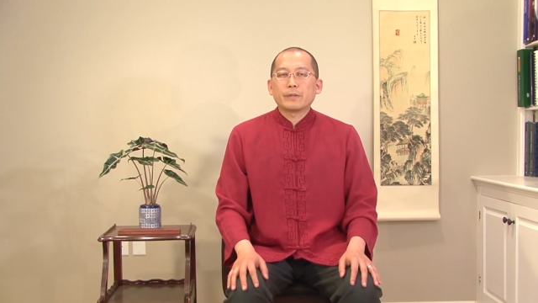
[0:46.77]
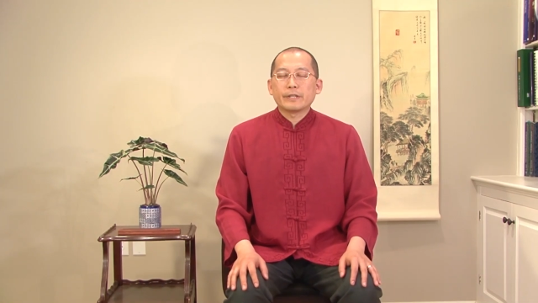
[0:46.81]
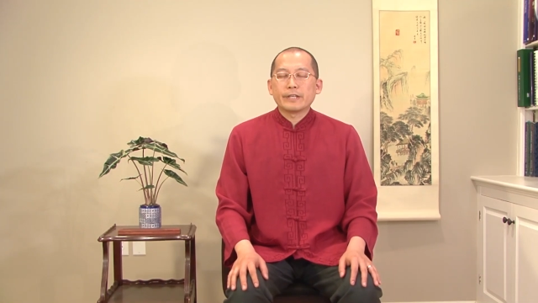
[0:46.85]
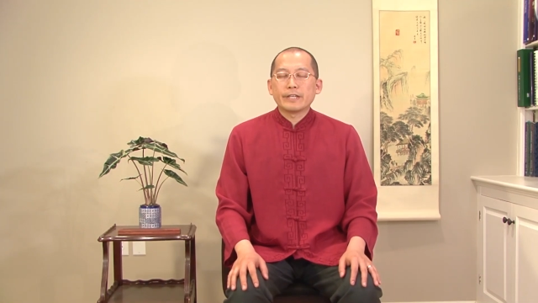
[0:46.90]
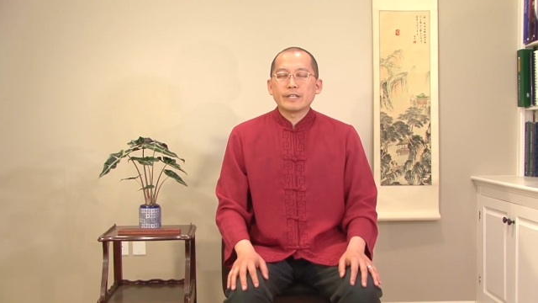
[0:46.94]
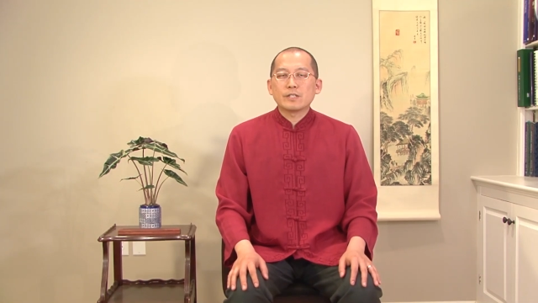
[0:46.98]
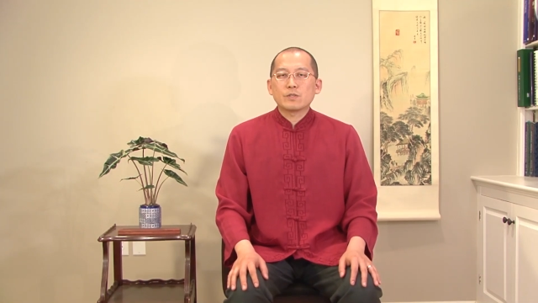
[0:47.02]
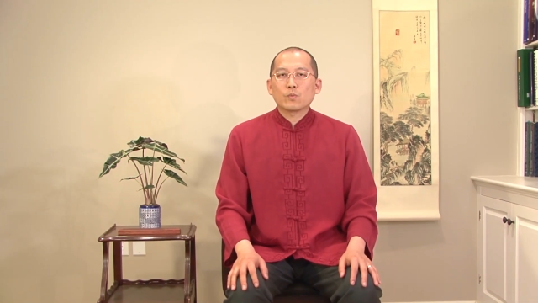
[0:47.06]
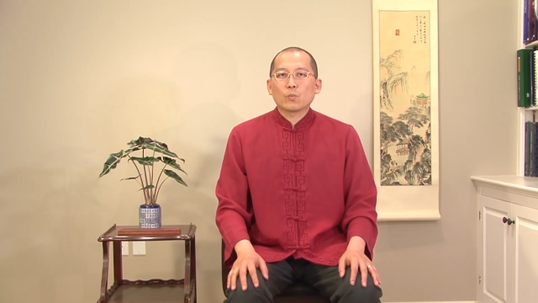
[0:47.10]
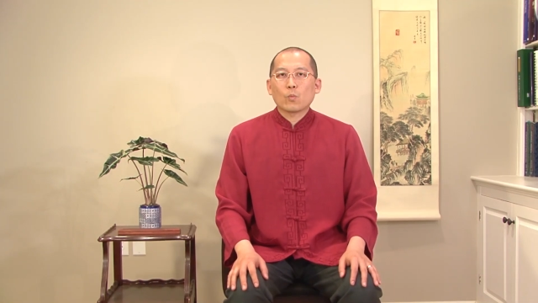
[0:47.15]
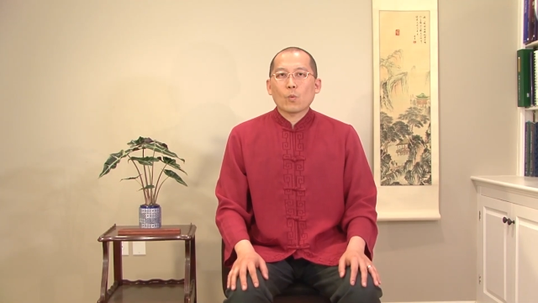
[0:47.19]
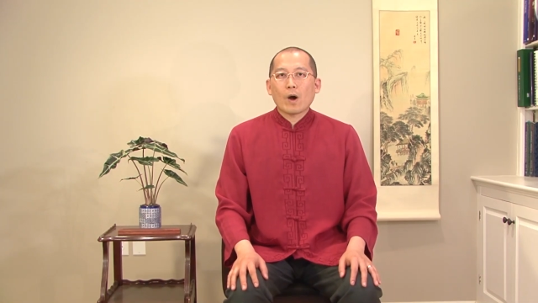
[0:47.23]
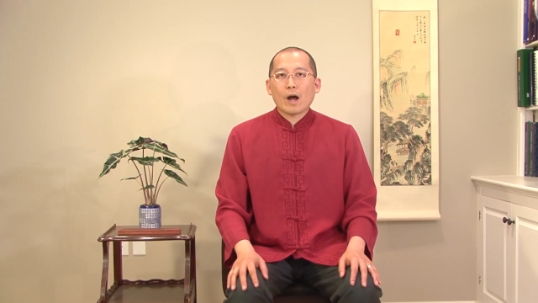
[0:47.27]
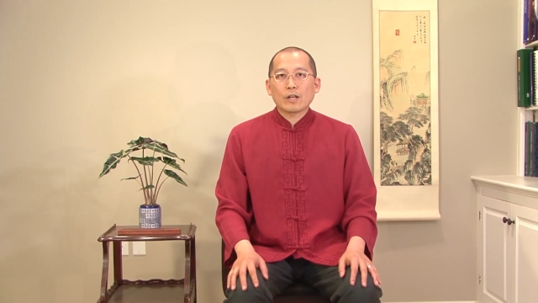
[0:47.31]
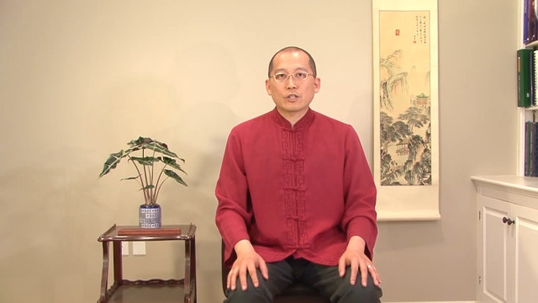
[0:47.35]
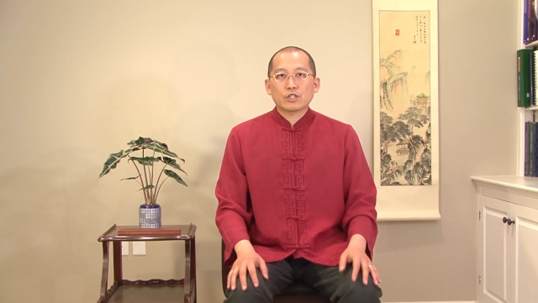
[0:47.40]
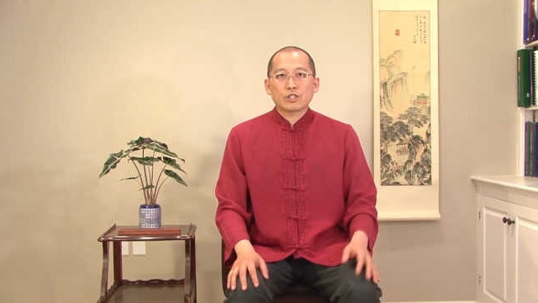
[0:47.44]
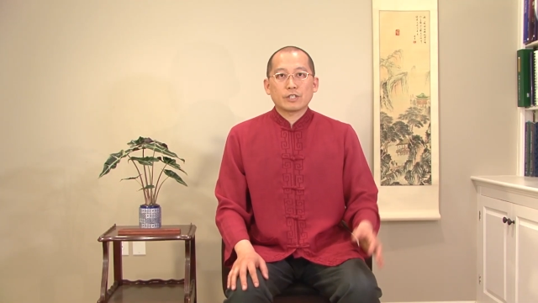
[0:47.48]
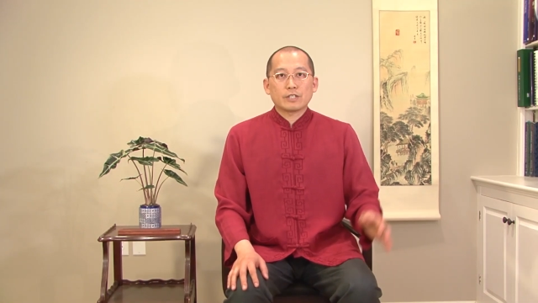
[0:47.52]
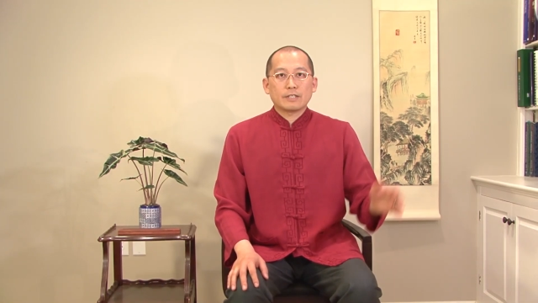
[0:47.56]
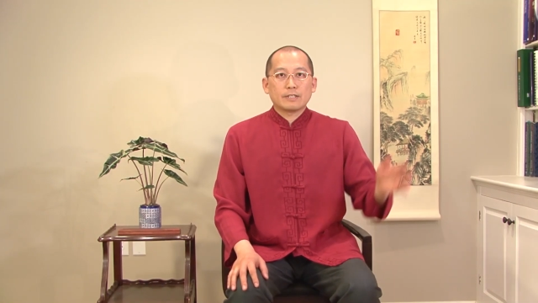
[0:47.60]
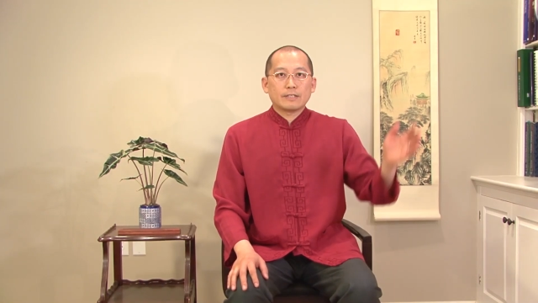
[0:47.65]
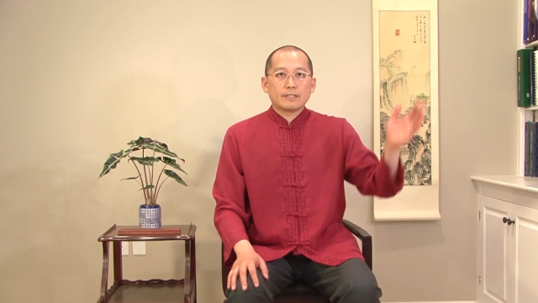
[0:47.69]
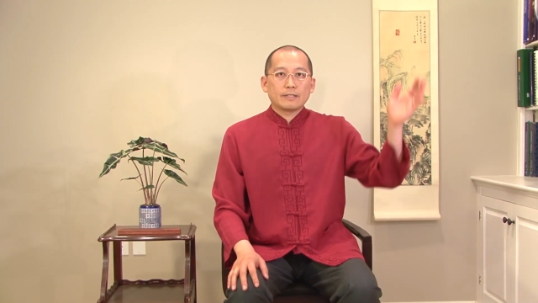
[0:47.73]
please
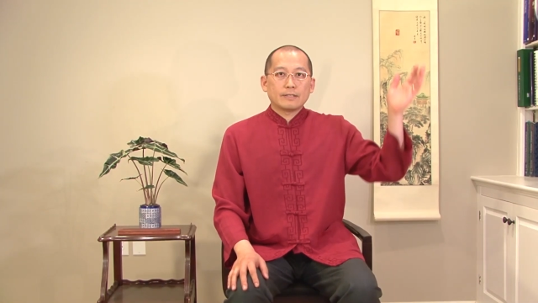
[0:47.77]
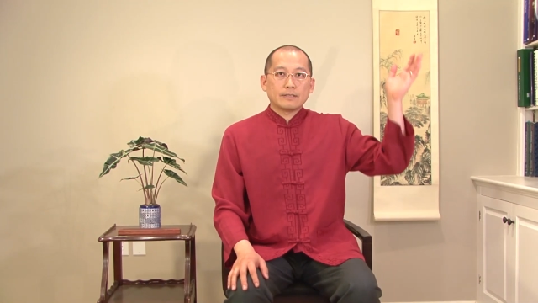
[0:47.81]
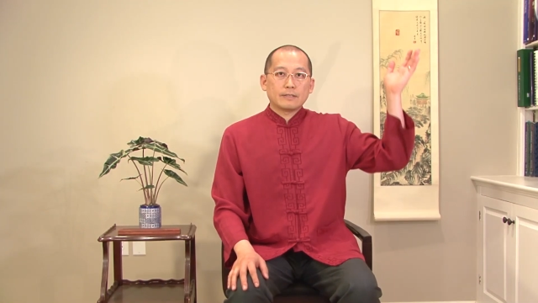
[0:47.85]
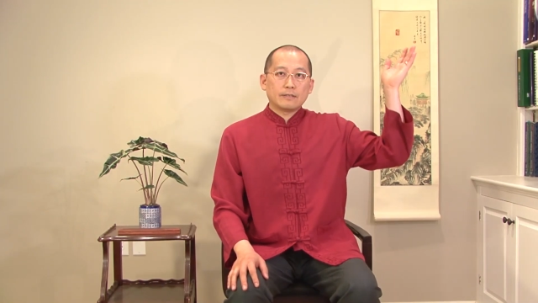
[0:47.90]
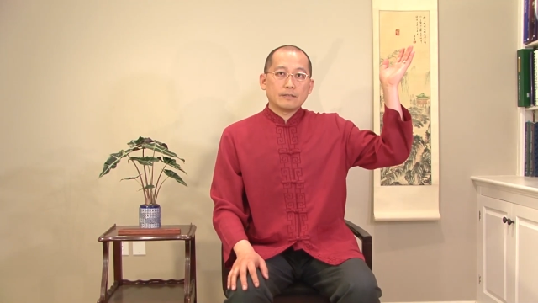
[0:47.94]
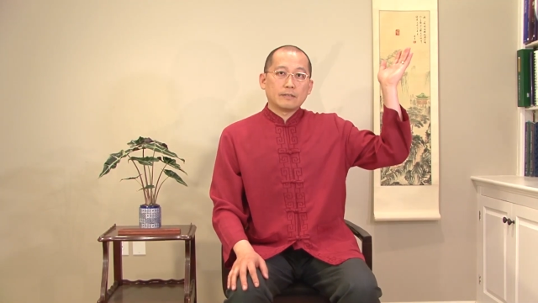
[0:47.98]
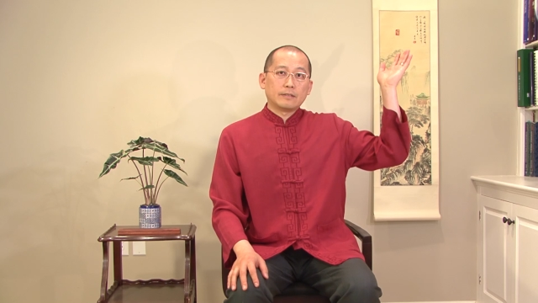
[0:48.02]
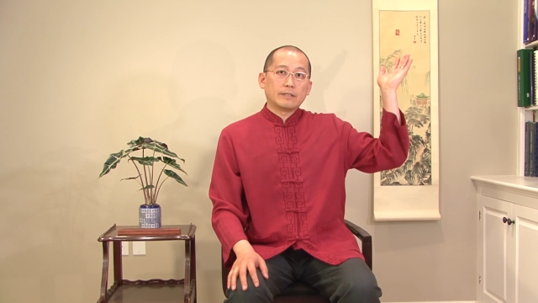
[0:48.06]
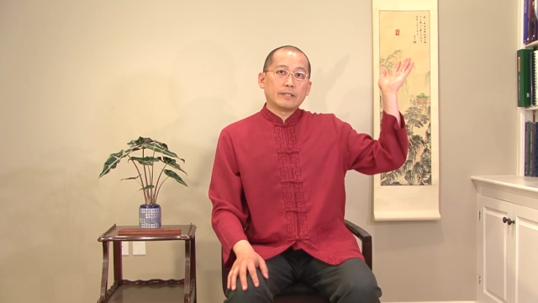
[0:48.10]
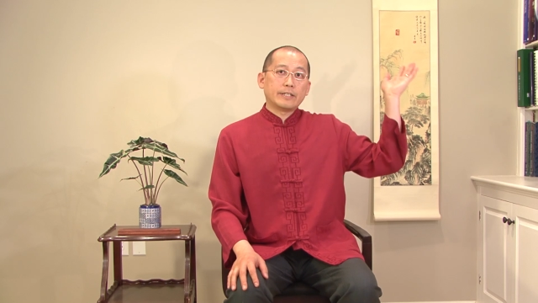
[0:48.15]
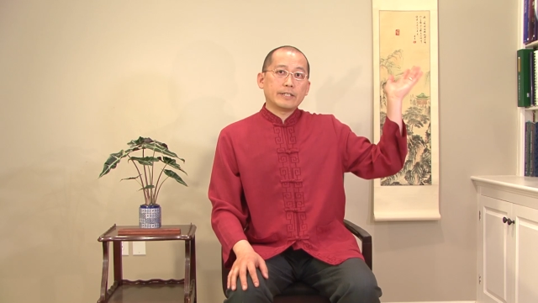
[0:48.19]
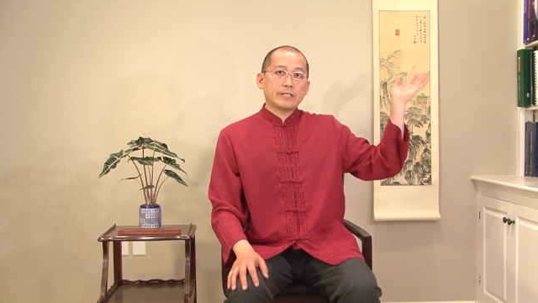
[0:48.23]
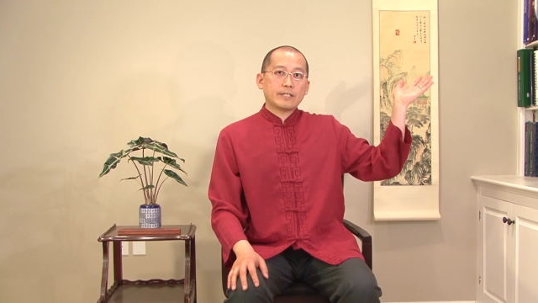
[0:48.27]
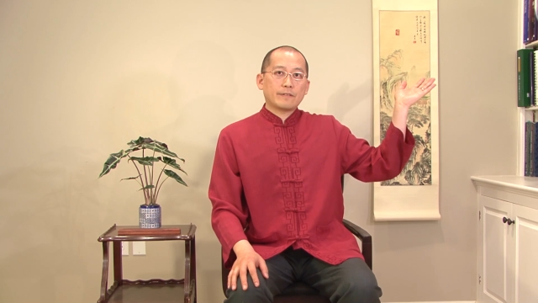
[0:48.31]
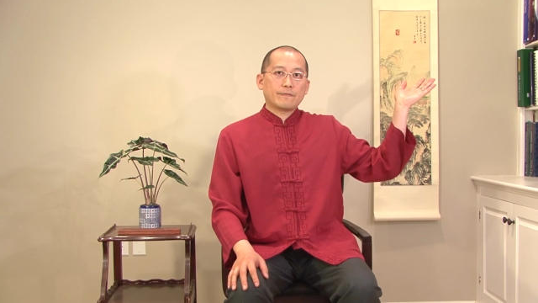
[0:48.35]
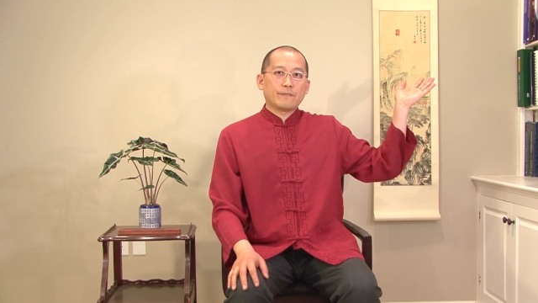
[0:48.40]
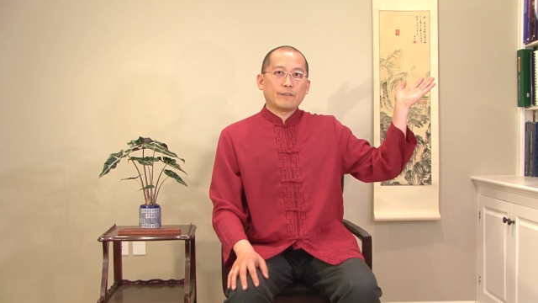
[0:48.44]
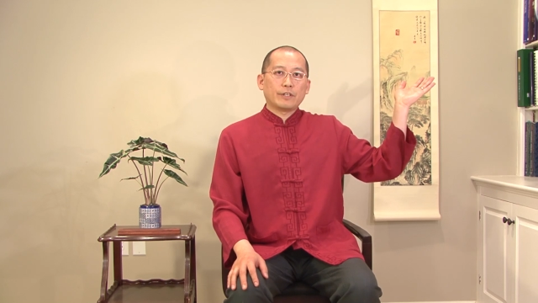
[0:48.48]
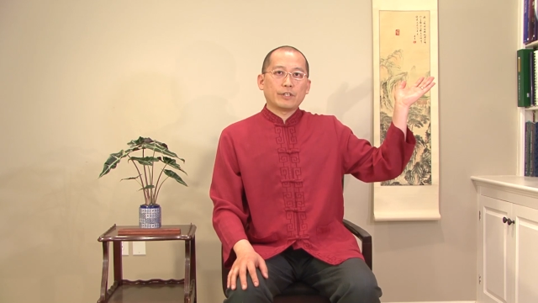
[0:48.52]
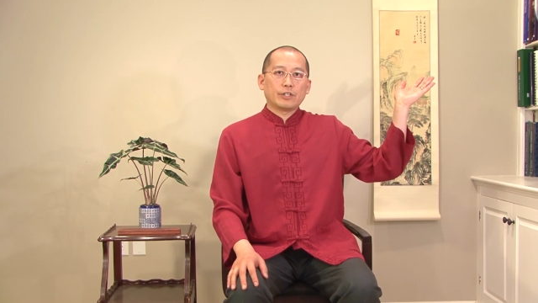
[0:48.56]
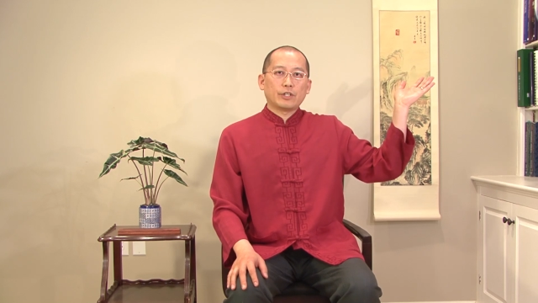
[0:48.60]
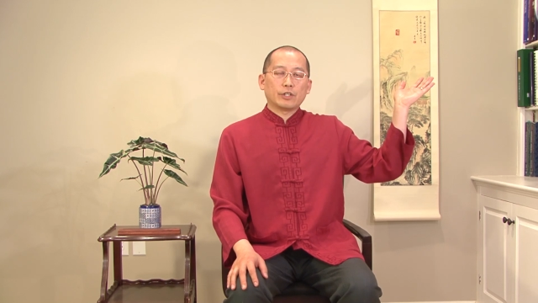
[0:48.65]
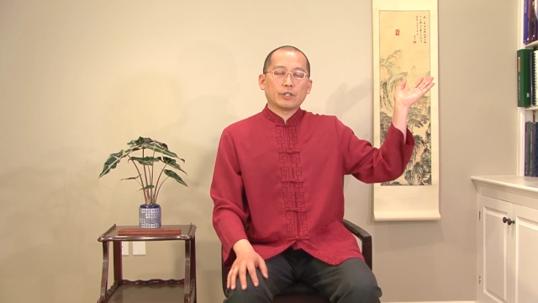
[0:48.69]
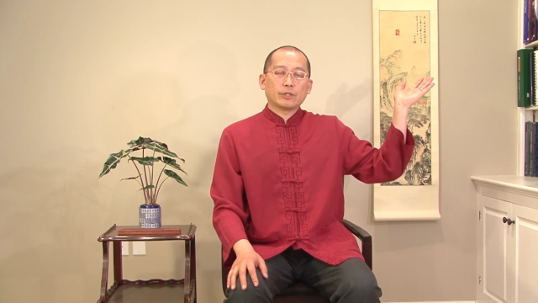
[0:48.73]
watch
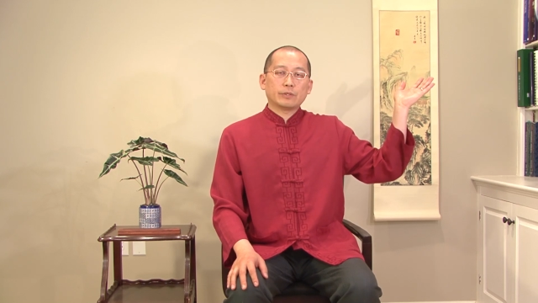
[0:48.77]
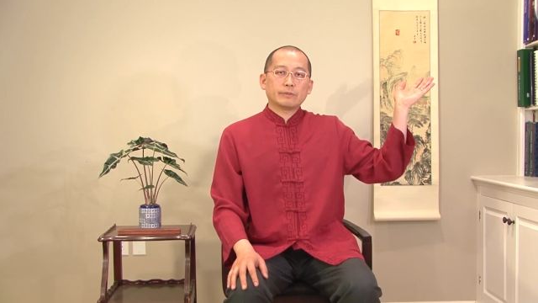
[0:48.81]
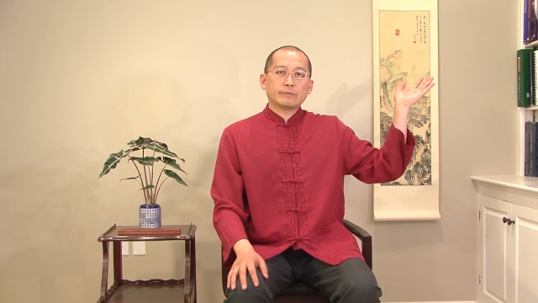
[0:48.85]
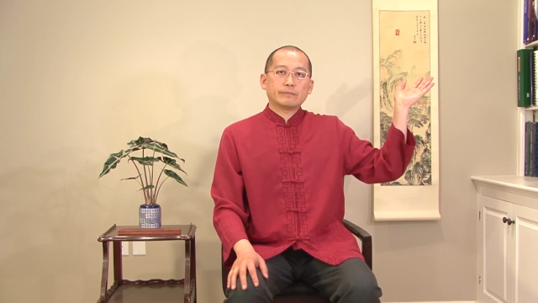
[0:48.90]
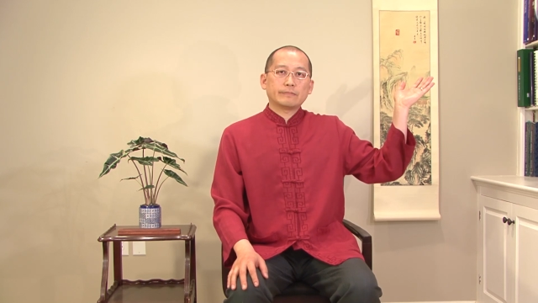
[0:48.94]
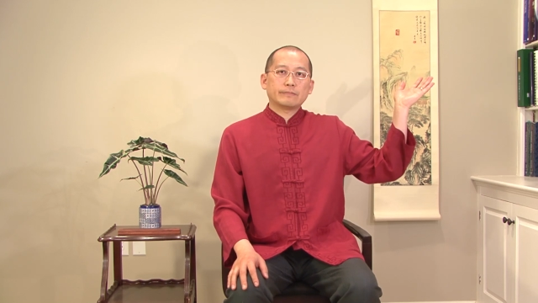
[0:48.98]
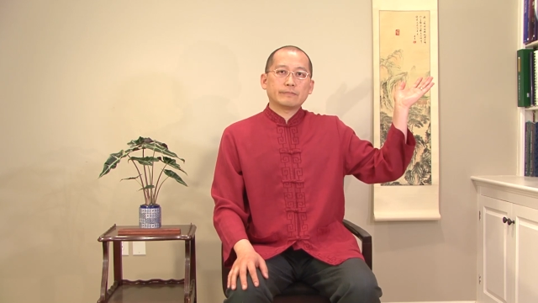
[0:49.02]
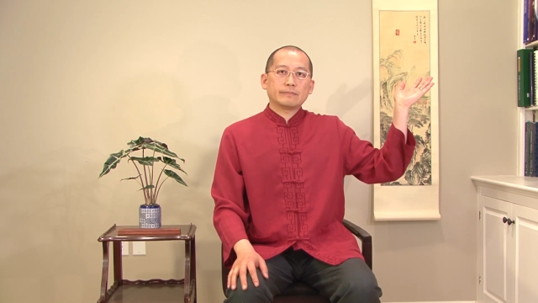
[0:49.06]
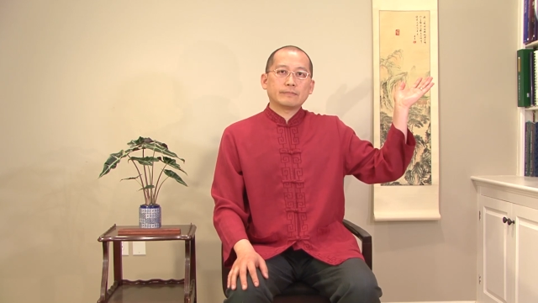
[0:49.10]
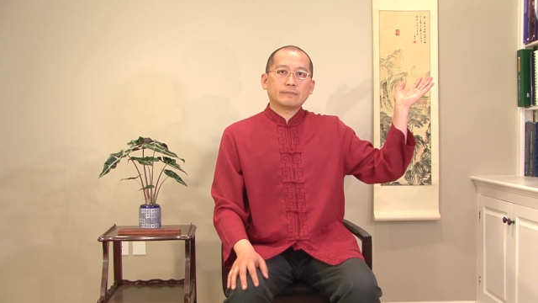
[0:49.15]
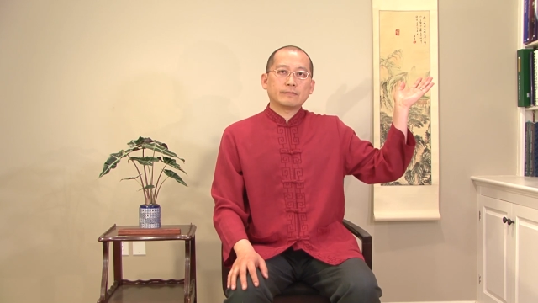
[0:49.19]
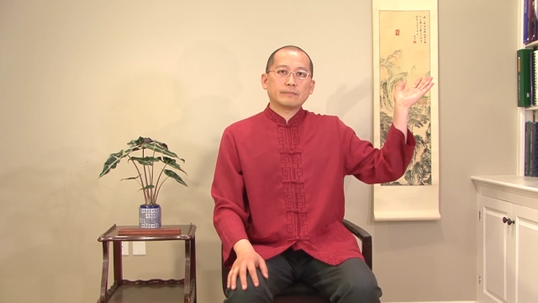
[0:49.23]
this video.